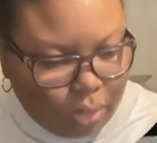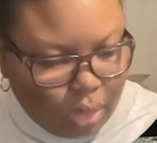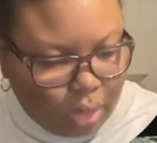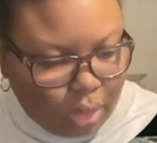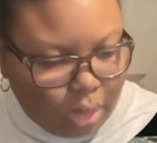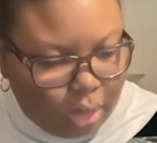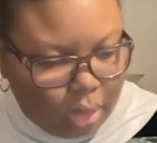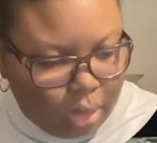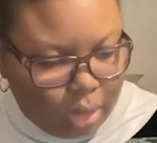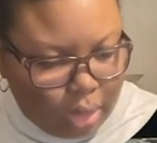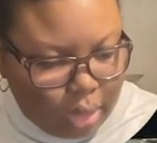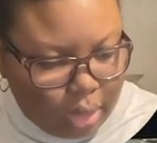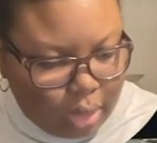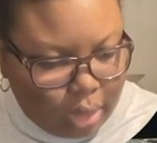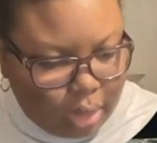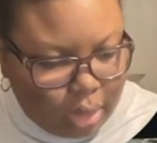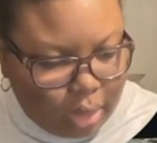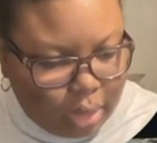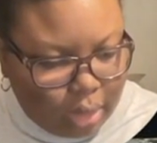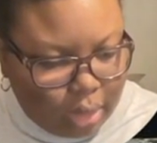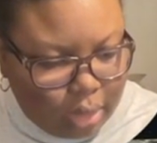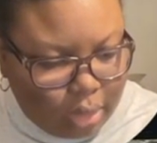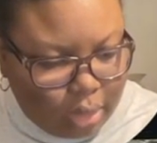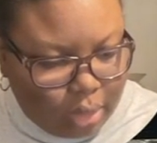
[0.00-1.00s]
And I
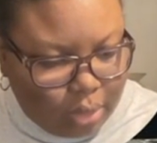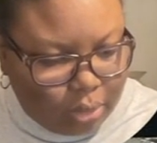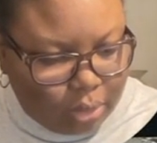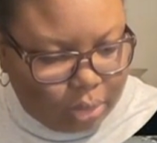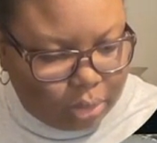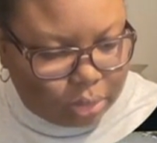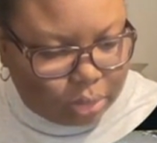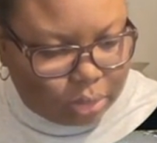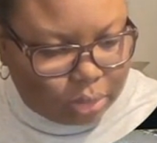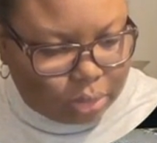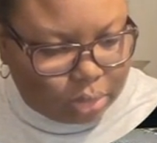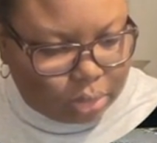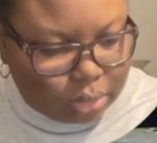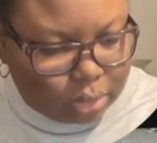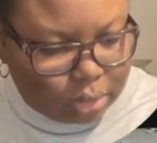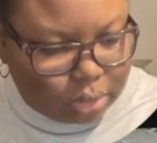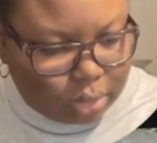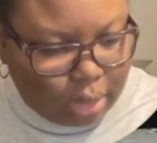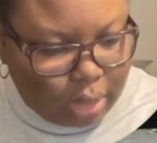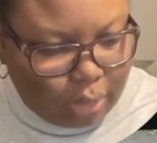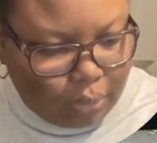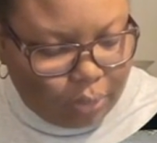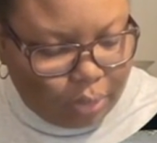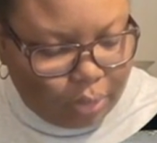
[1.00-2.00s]
kind of almost
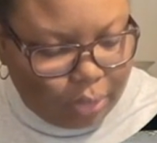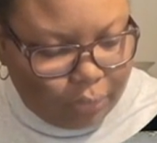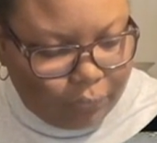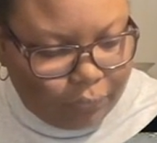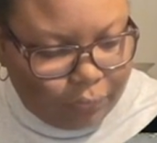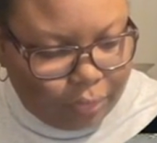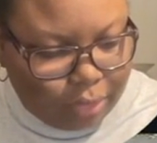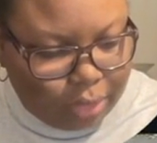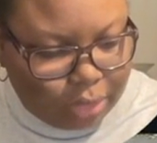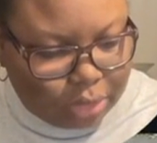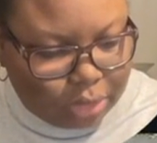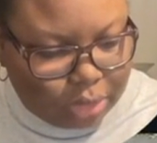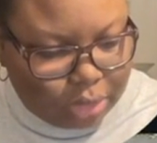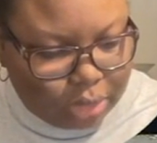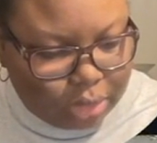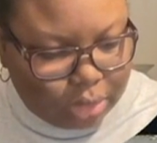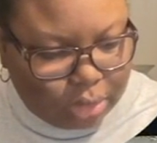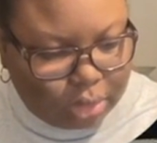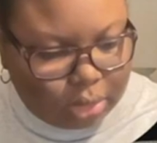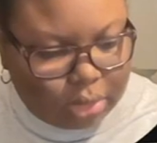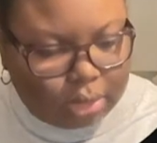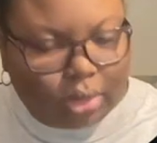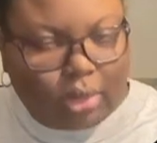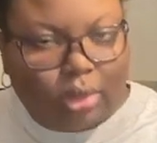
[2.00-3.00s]
I want to finish
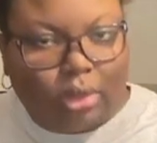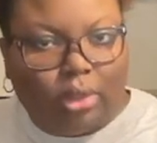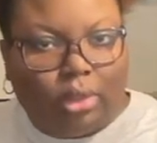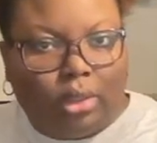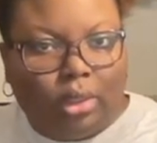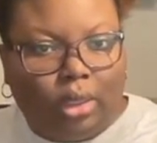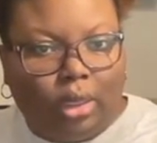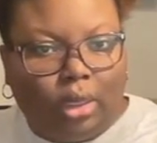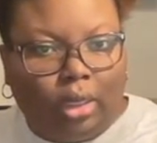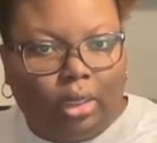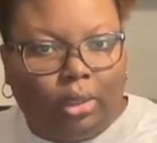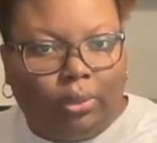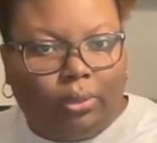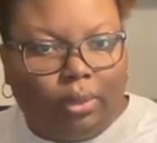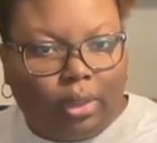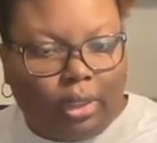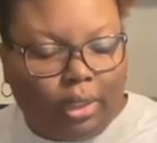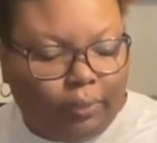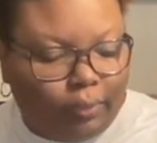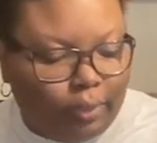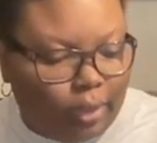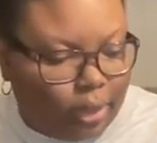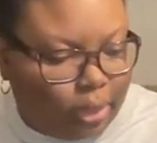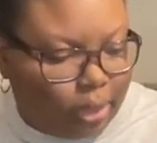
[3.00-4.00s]
this. I don't want to
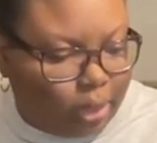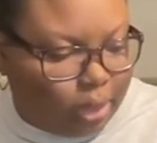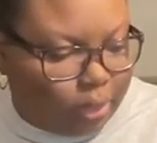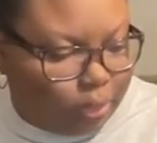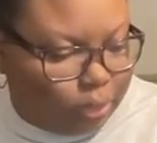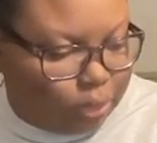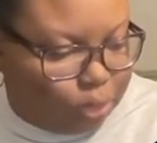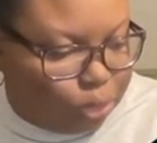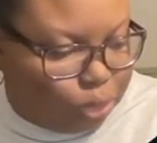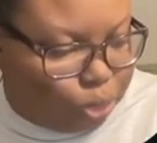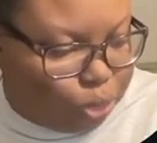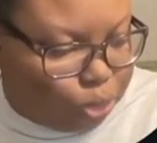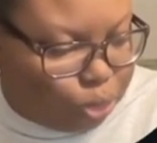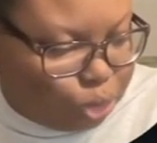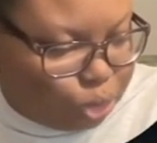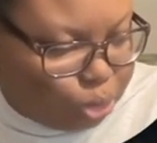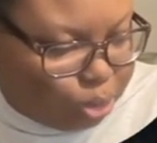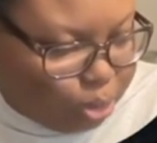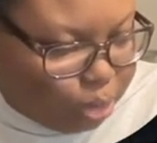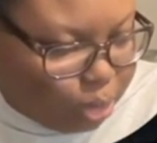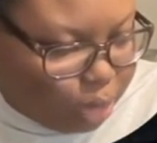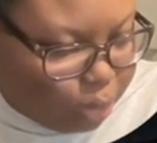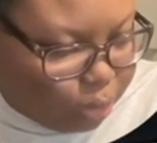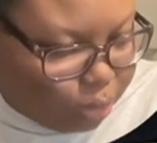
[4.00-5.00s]
leave anything to
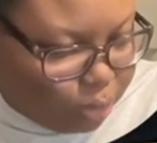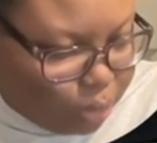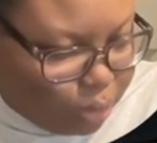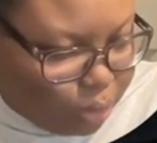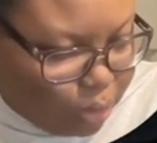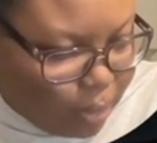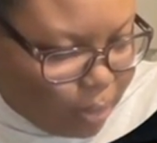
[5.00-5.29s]
tomorrow.